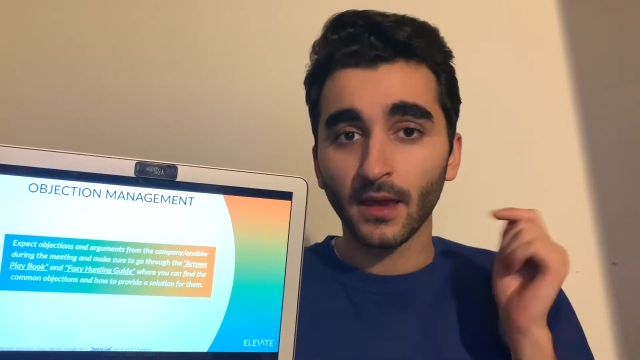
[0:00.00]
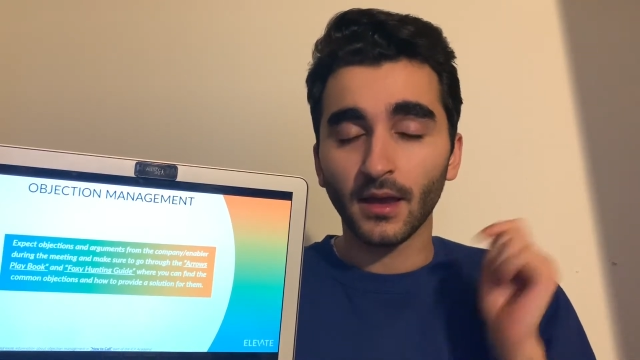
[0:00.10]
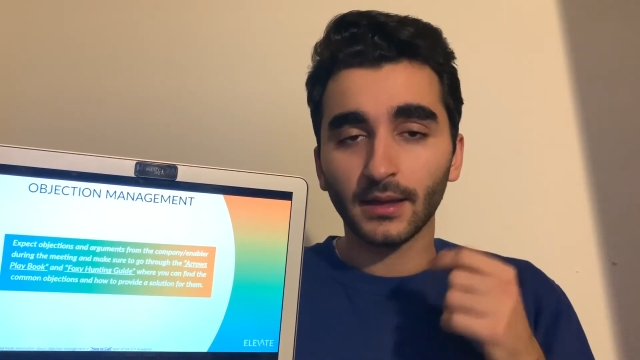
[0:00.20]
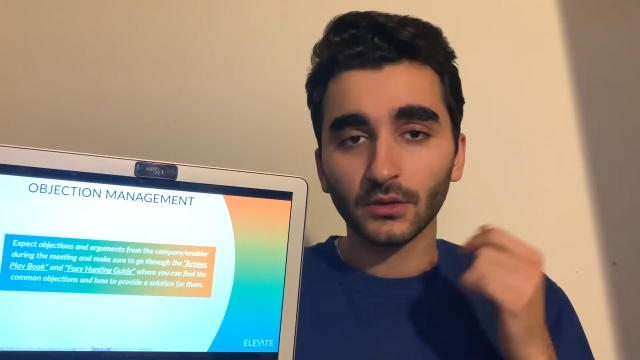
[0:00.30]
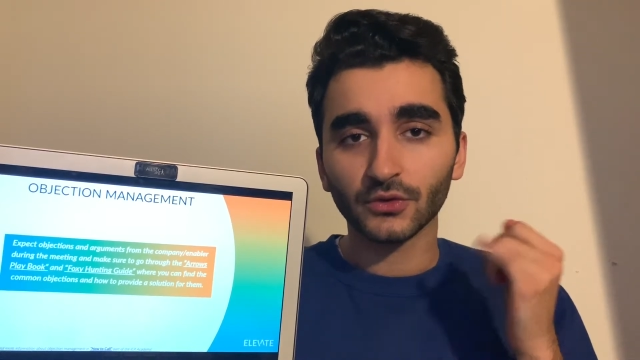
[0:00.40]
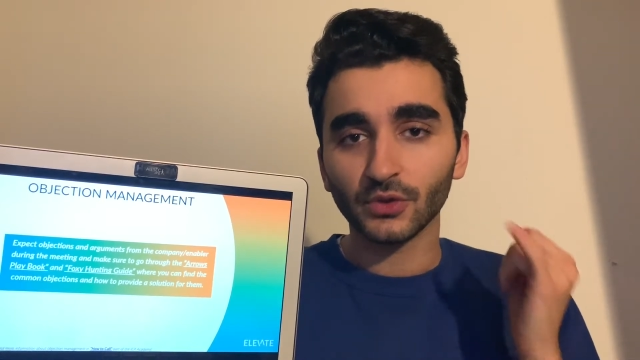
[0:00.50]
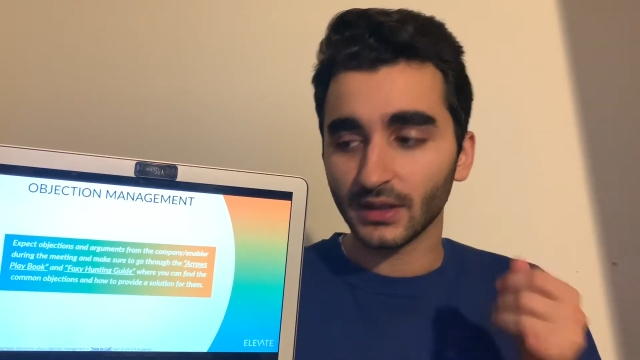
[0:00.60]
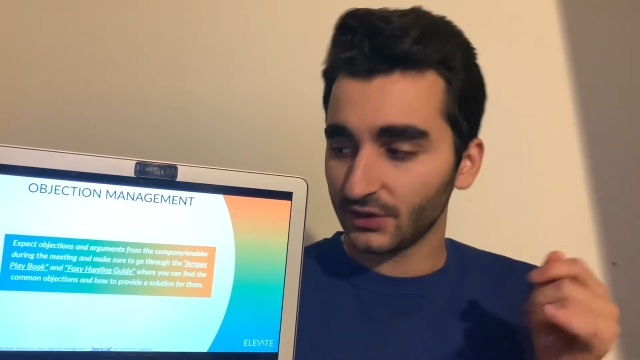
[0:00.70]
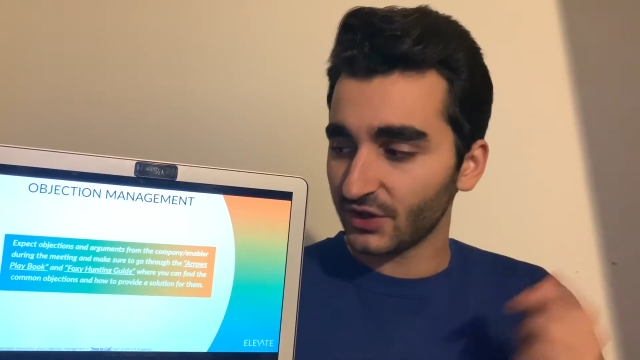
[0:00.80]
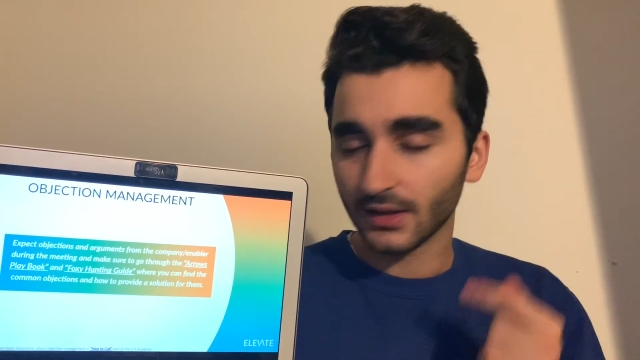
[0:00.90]
And also you
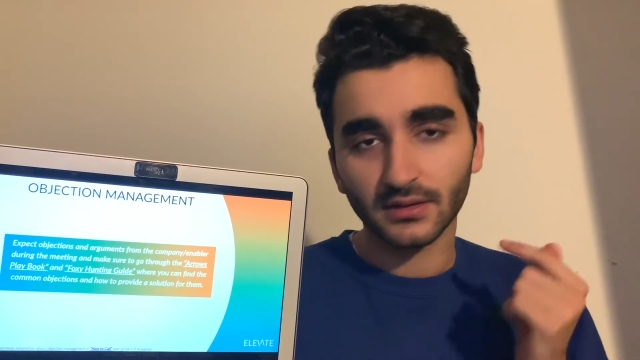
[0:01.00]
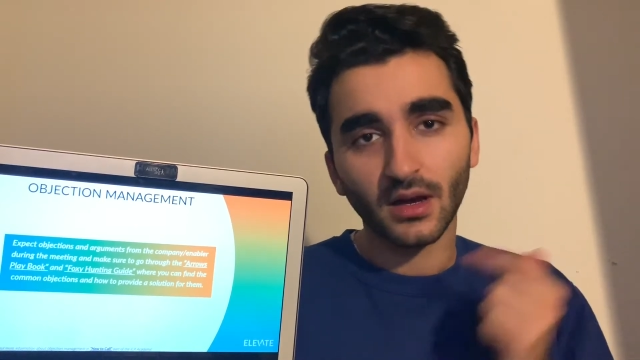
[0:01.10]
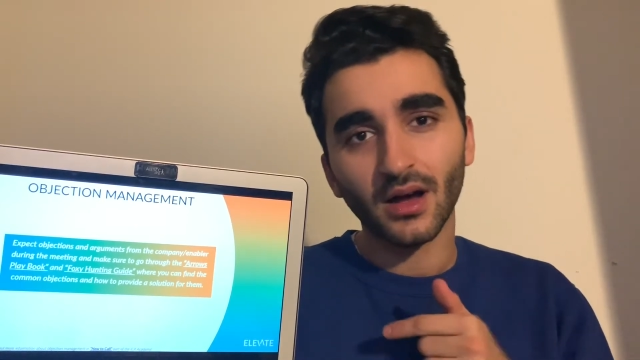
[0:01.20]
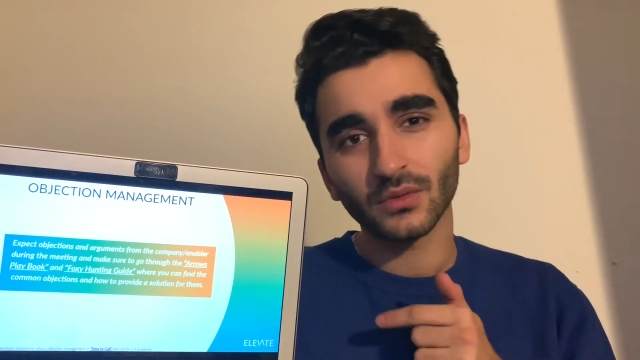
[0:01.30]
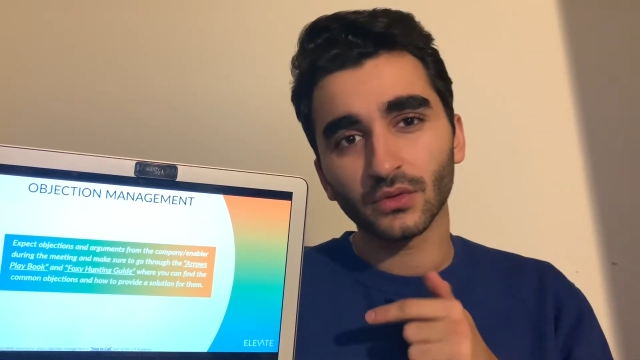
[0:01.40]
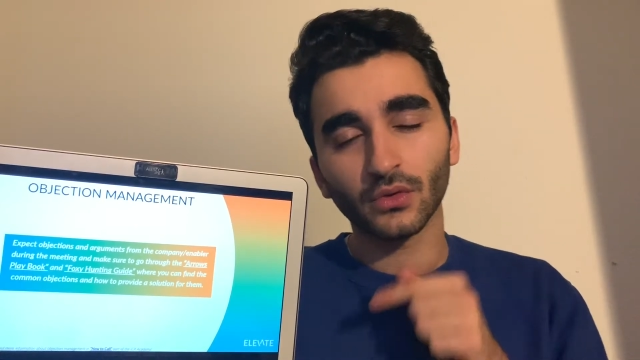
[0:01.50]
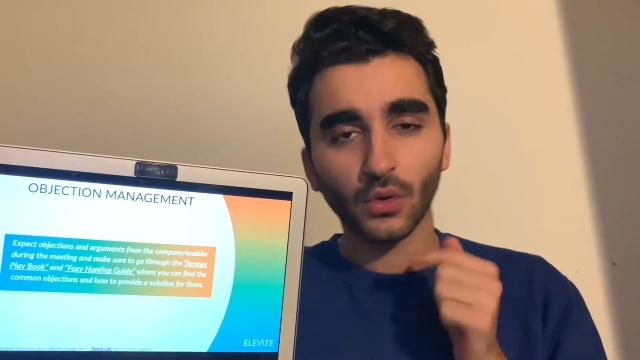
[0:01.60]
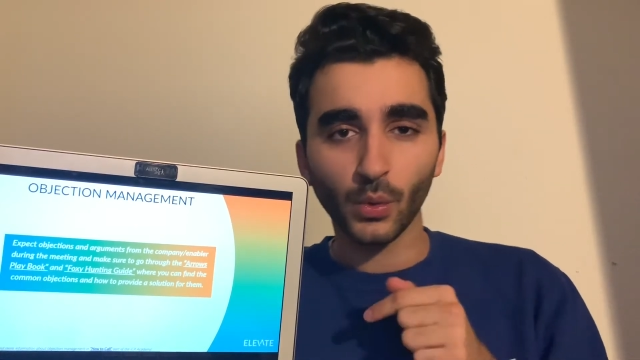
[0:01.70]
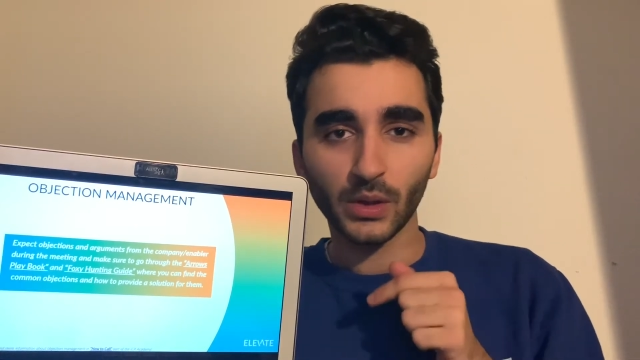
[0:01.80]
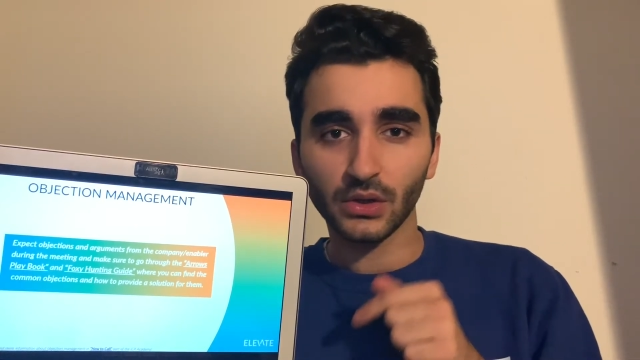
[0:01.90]
can check the how to call
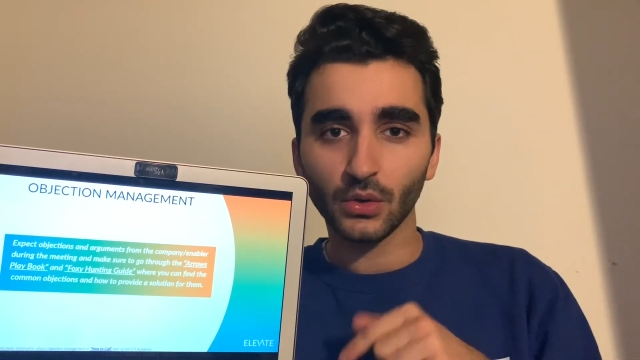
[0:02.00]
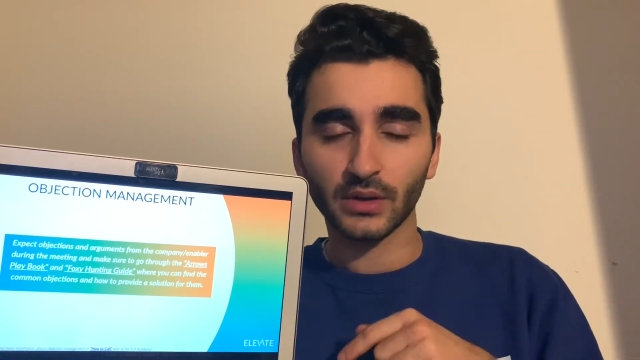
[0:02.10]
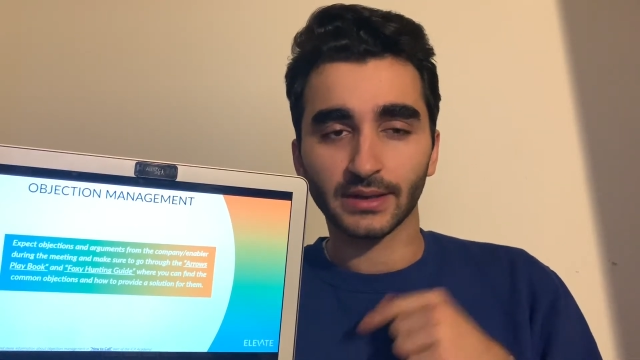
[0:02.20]
video in